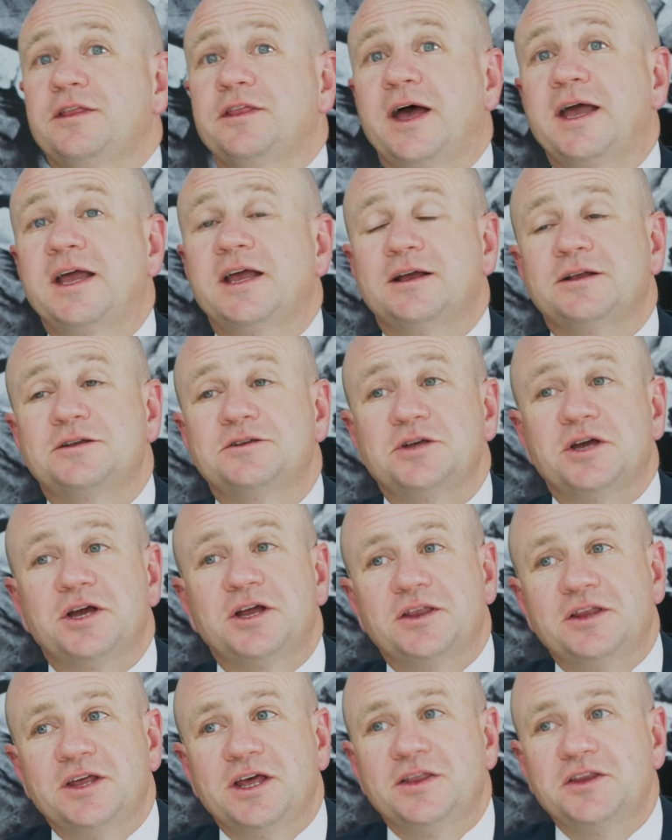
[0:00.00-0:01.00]

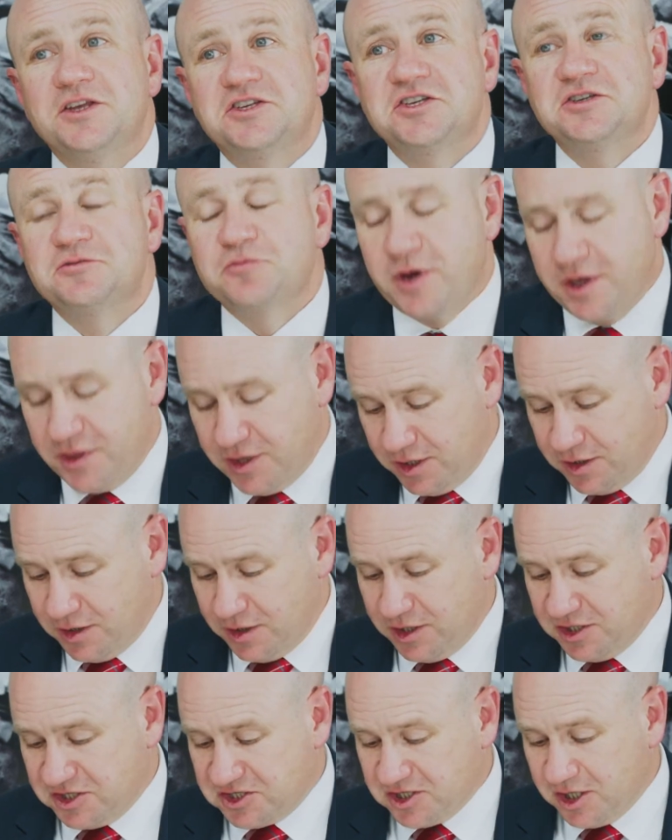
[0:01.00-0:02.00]
and this is where
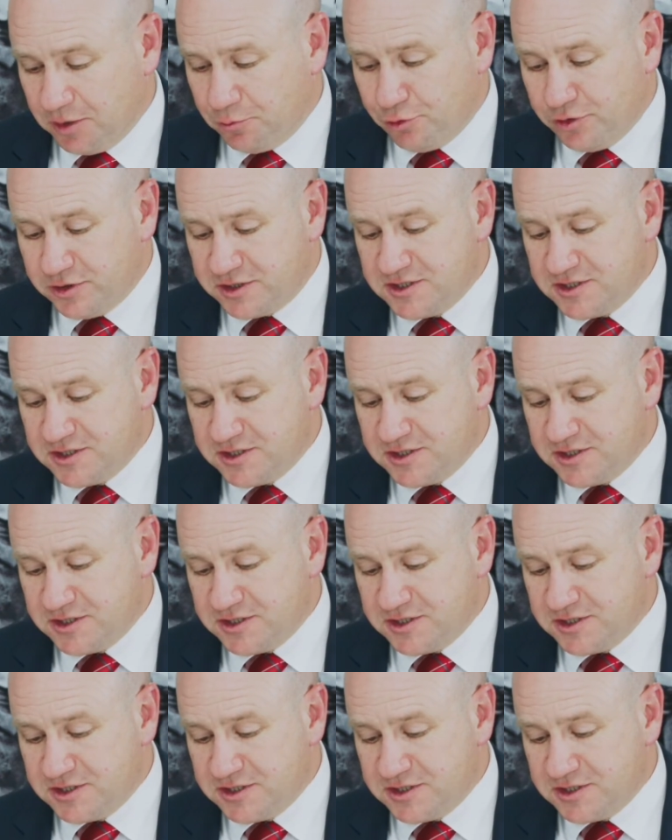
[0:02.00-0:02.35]
the sleeper is.